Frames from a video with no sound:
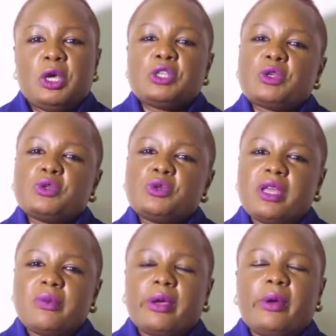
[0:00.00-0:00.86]
So
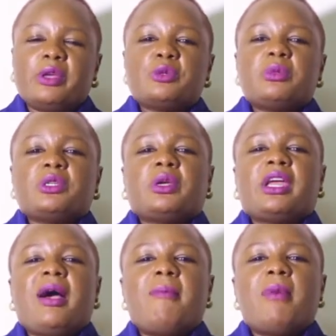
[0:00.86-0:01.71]
today we are going to be
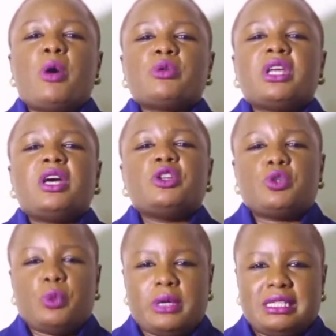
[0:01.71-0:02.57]
talking about
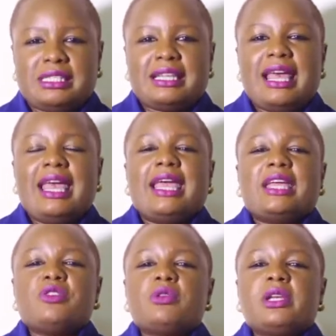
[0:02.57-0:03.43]
tweens
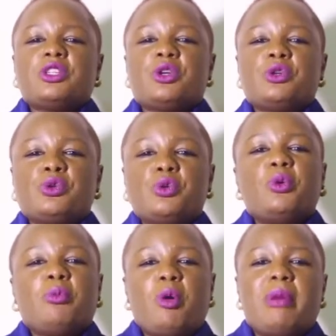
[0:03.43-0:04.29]
in relation to
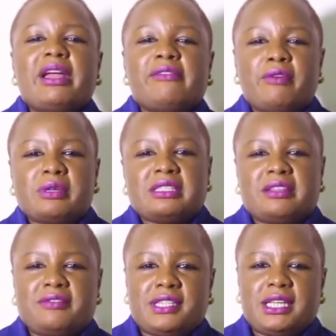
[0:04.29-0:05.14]
mobile phone
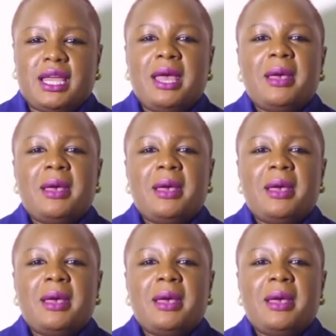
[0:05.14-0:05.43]
safety.